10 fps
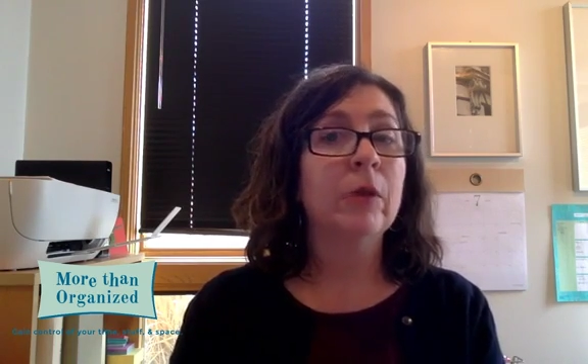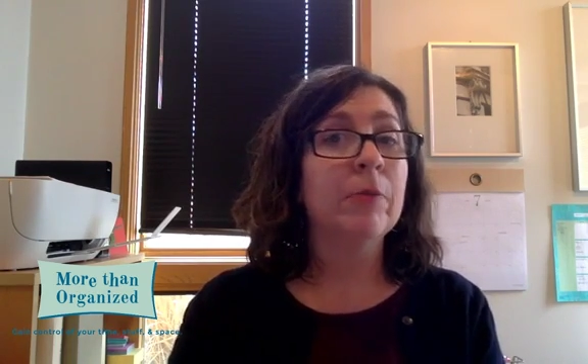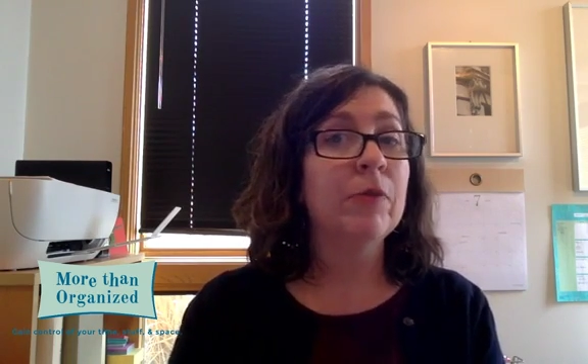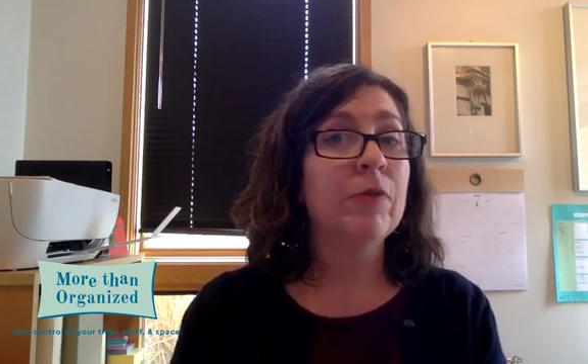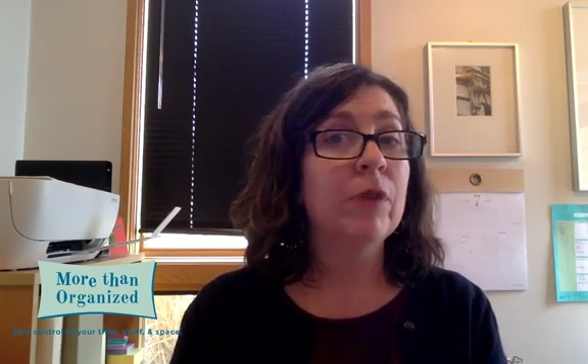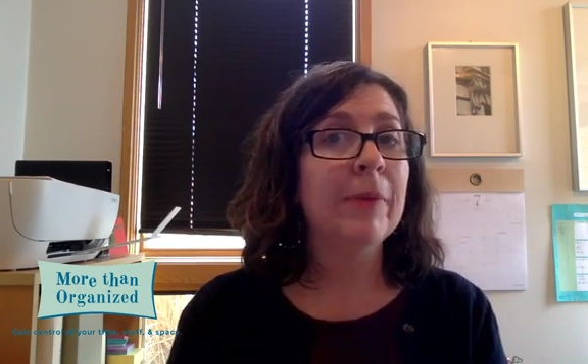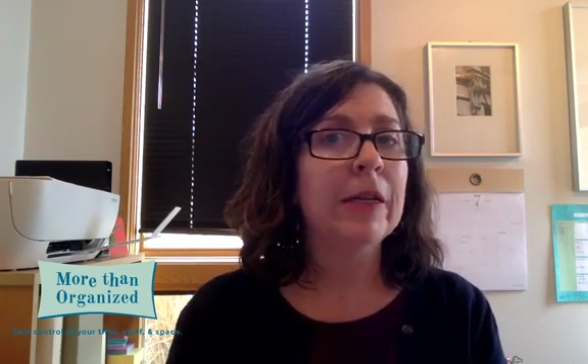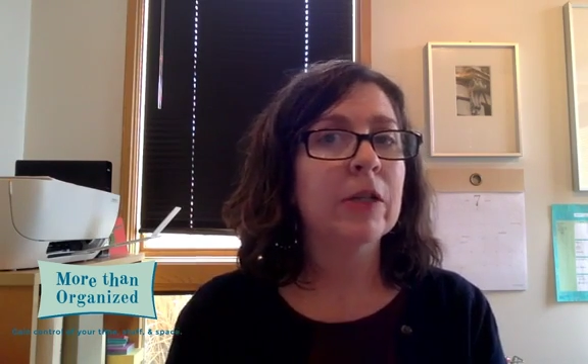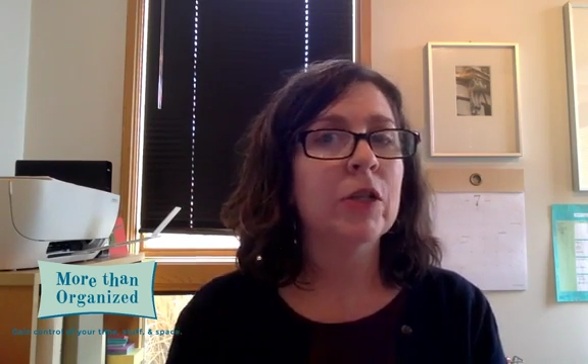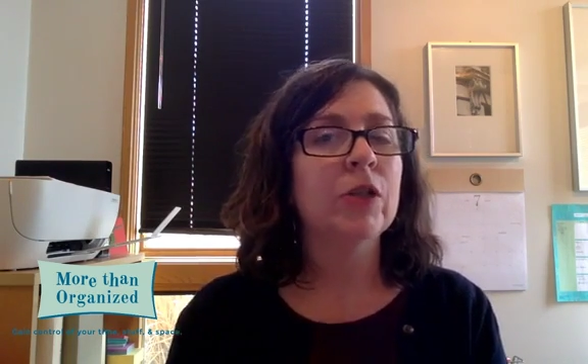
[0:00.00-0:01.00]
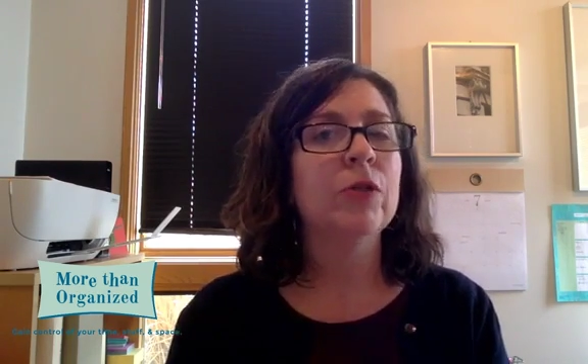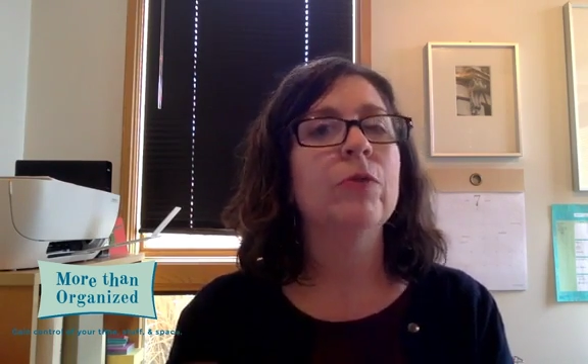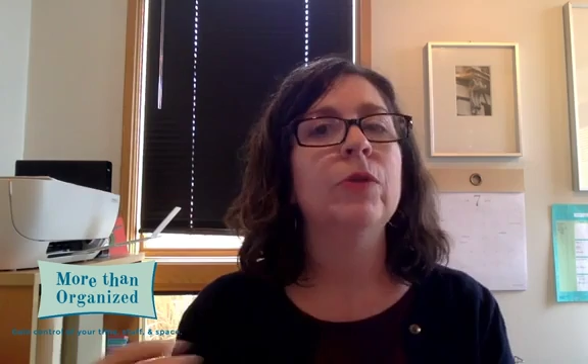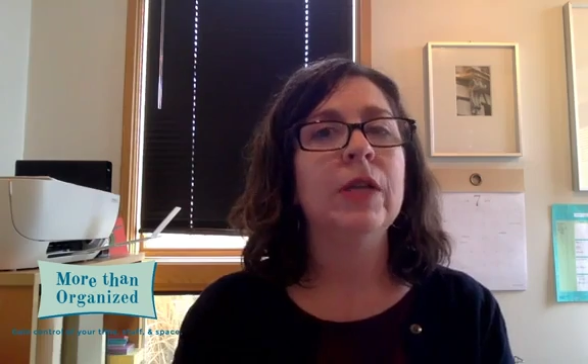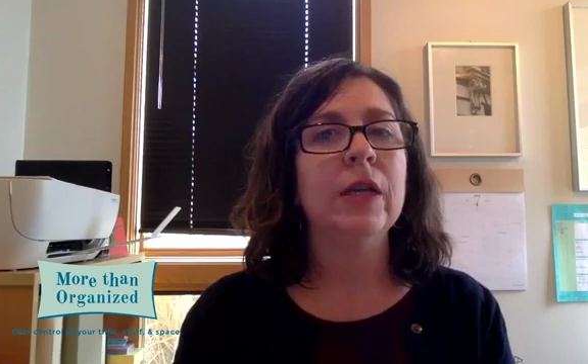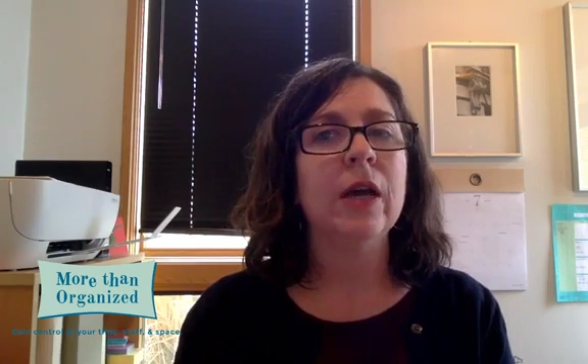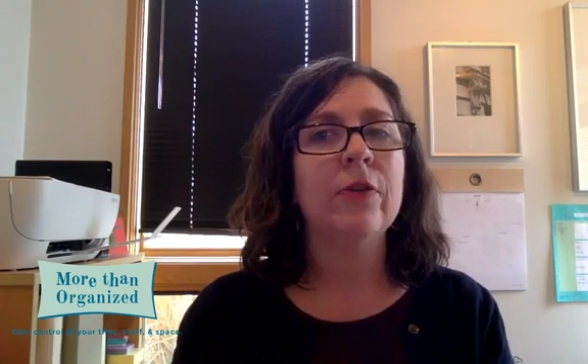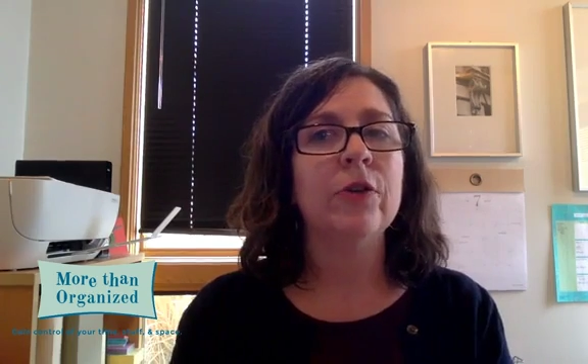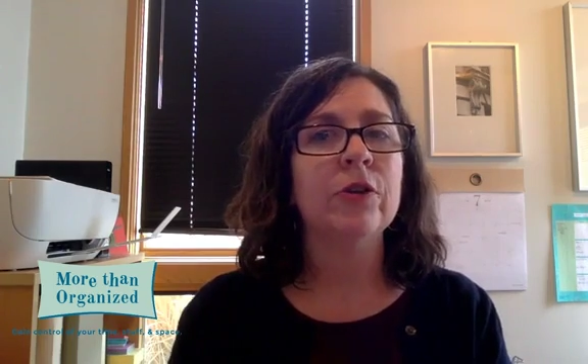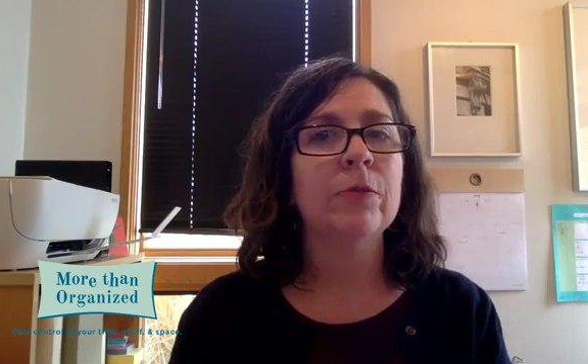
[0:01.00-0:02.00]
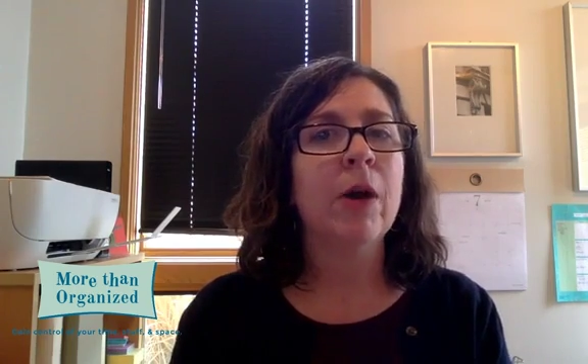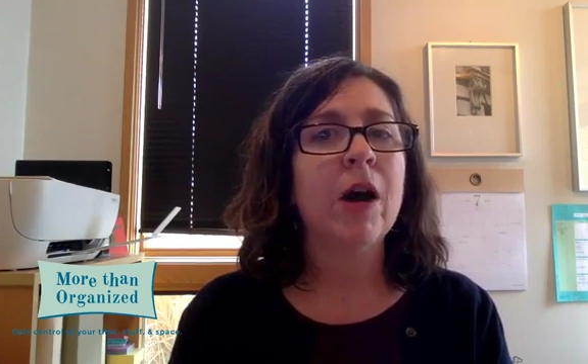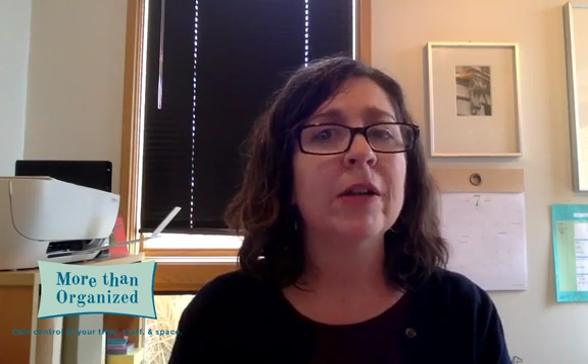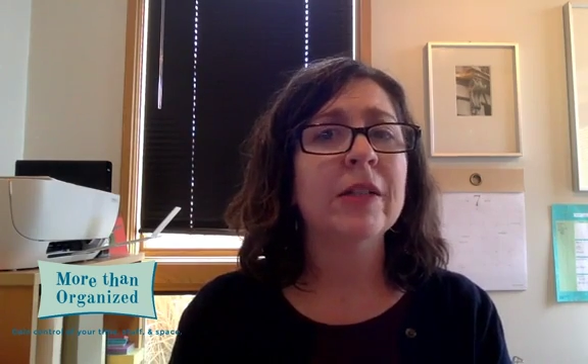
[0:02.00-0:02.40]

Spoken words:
and move them into the other spot.